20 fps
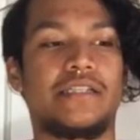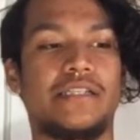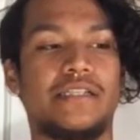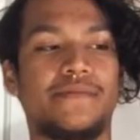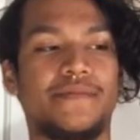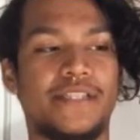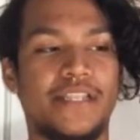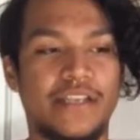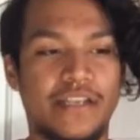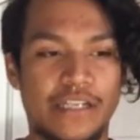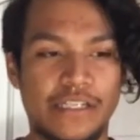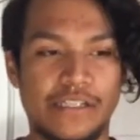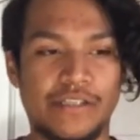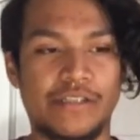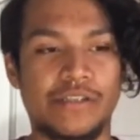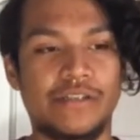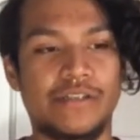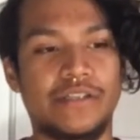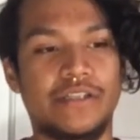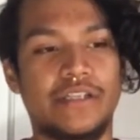and Nipsey
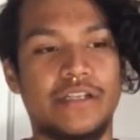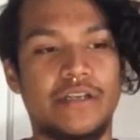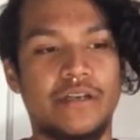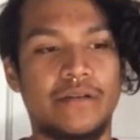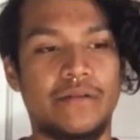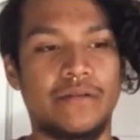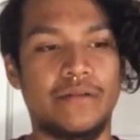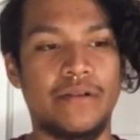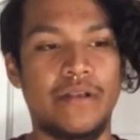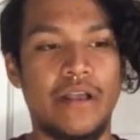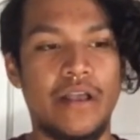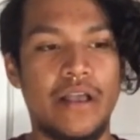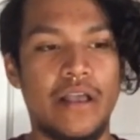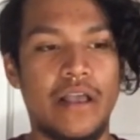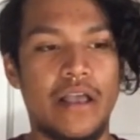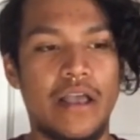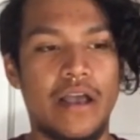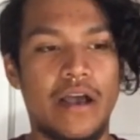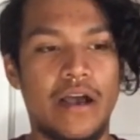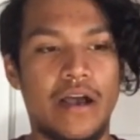Hussle,
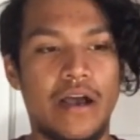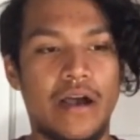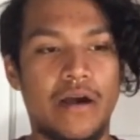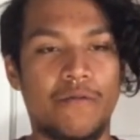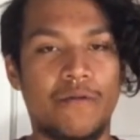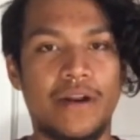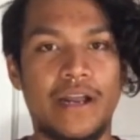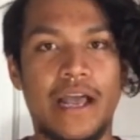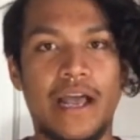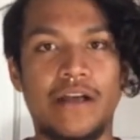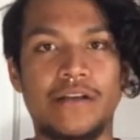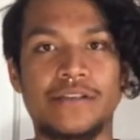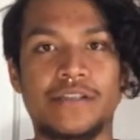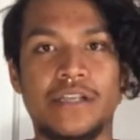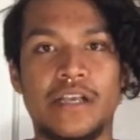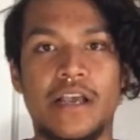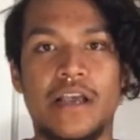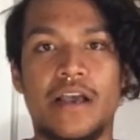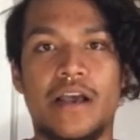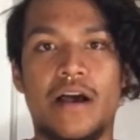what else?
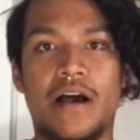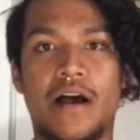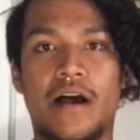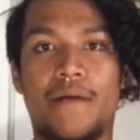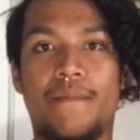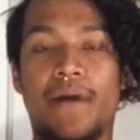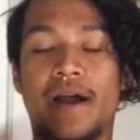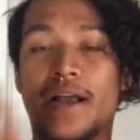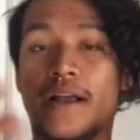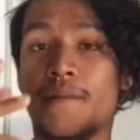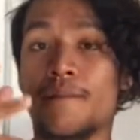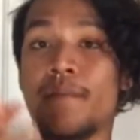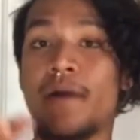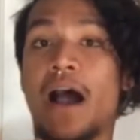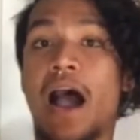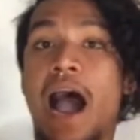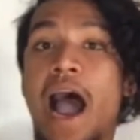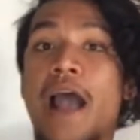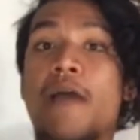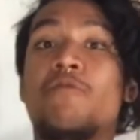
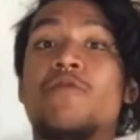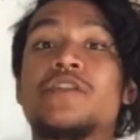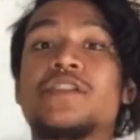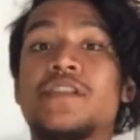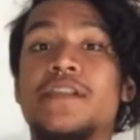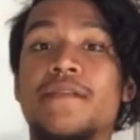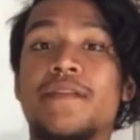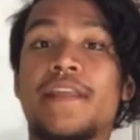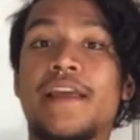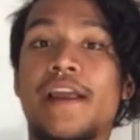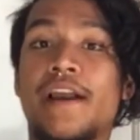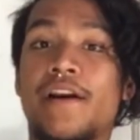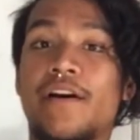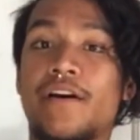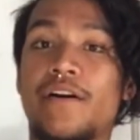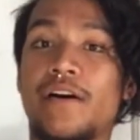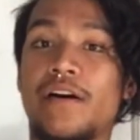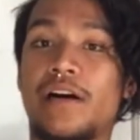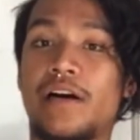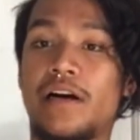I wasn't
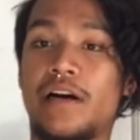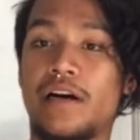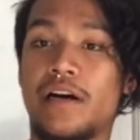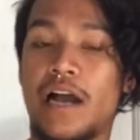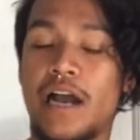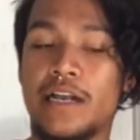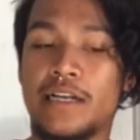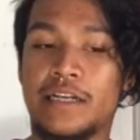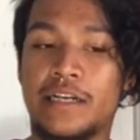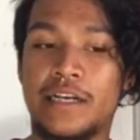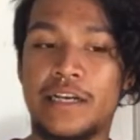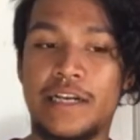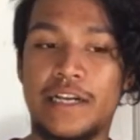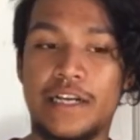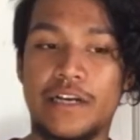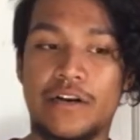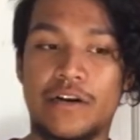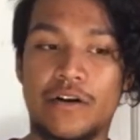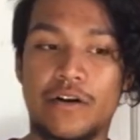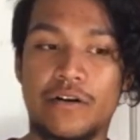there. I
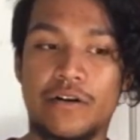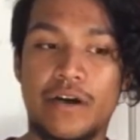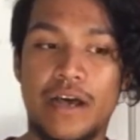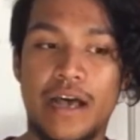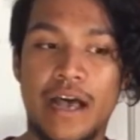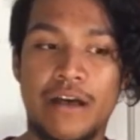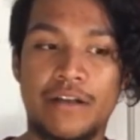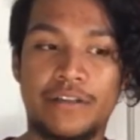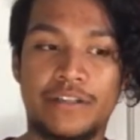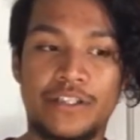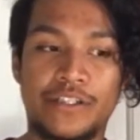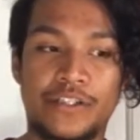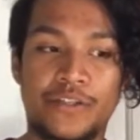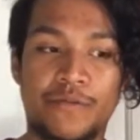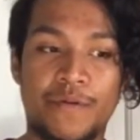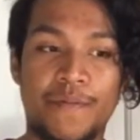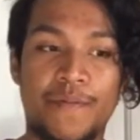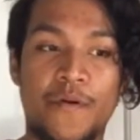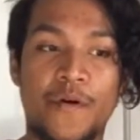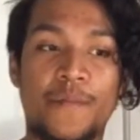couldn't go out there to
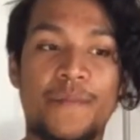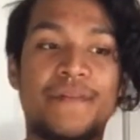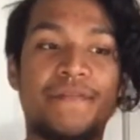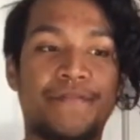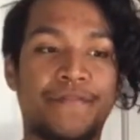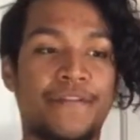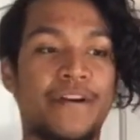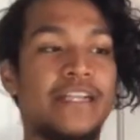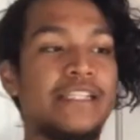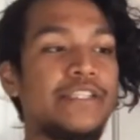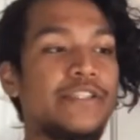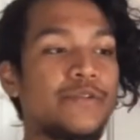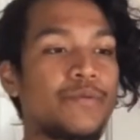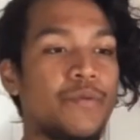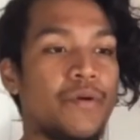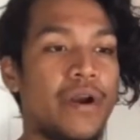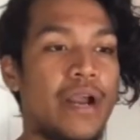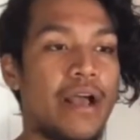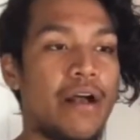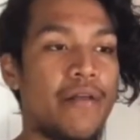report, but friends
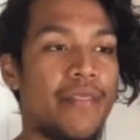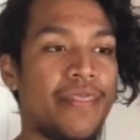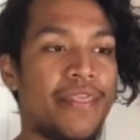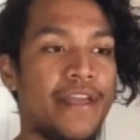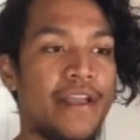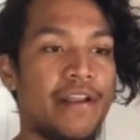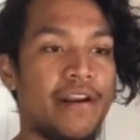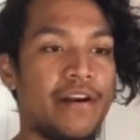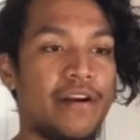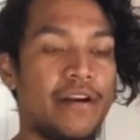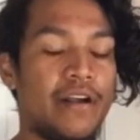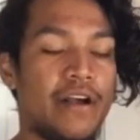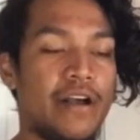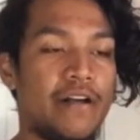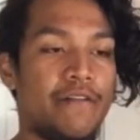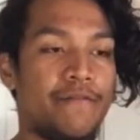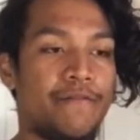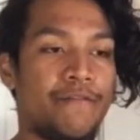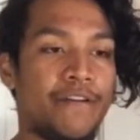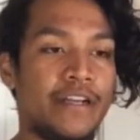were out there.
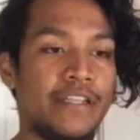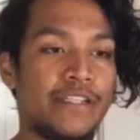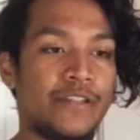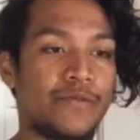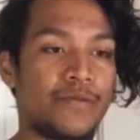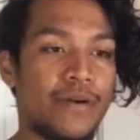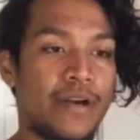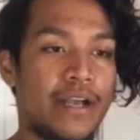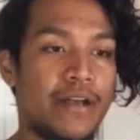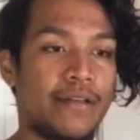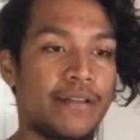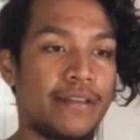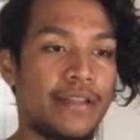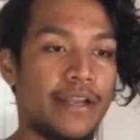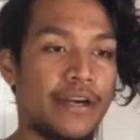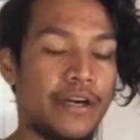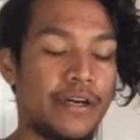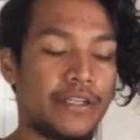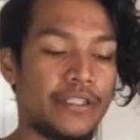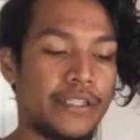
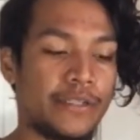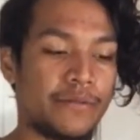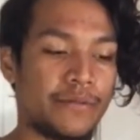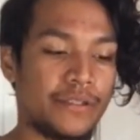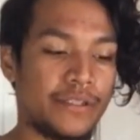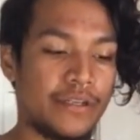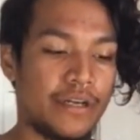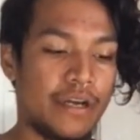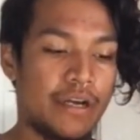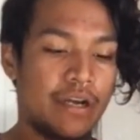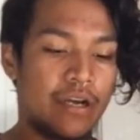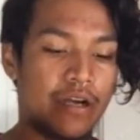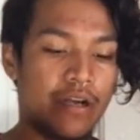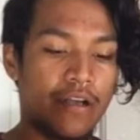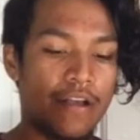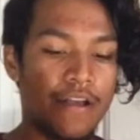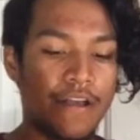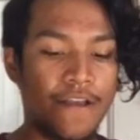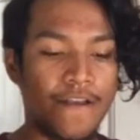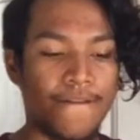They were.
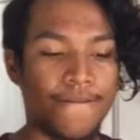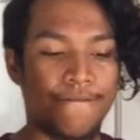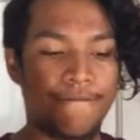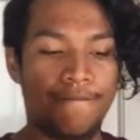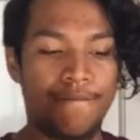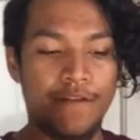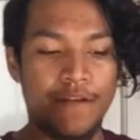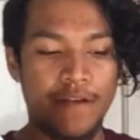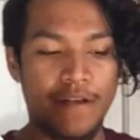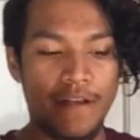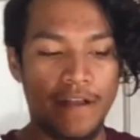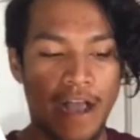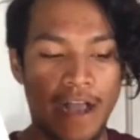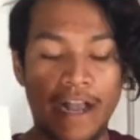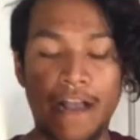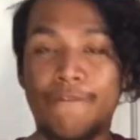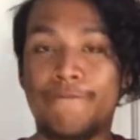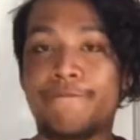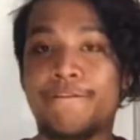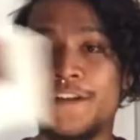I
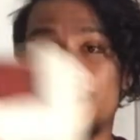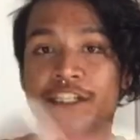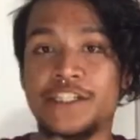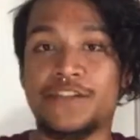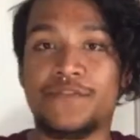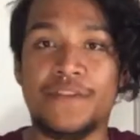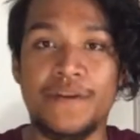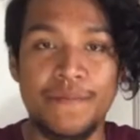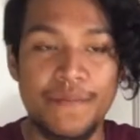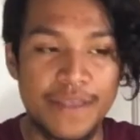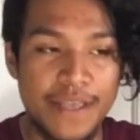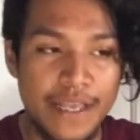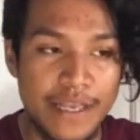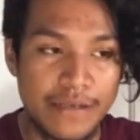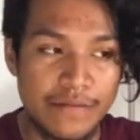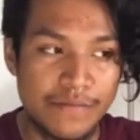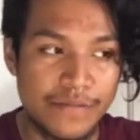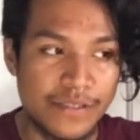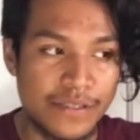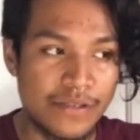got footage from
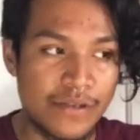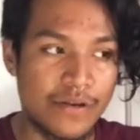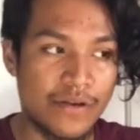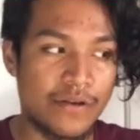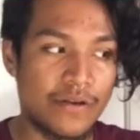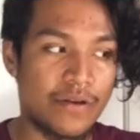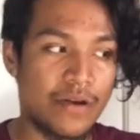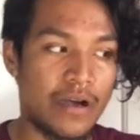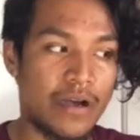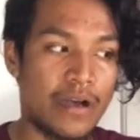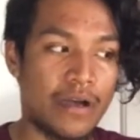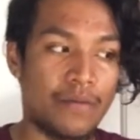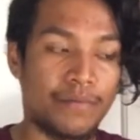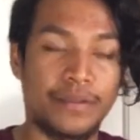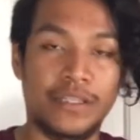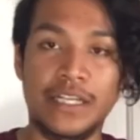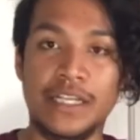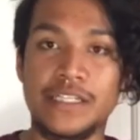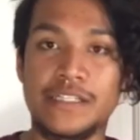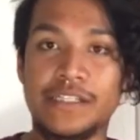them, so
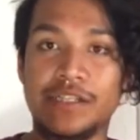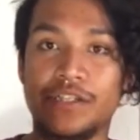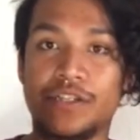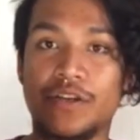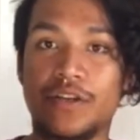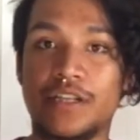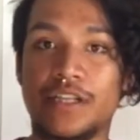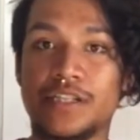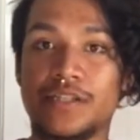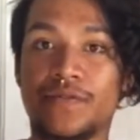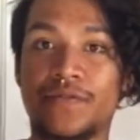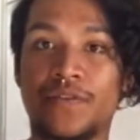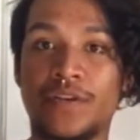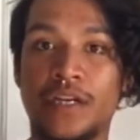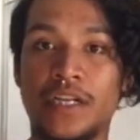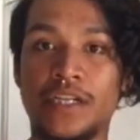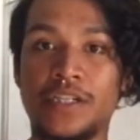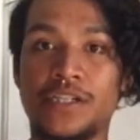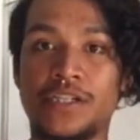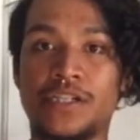please enjoy these
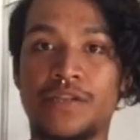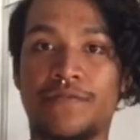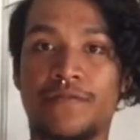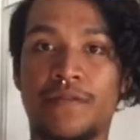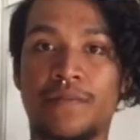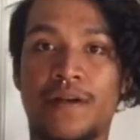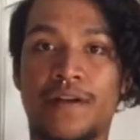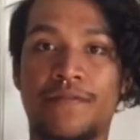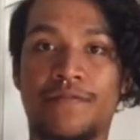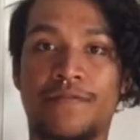footage from my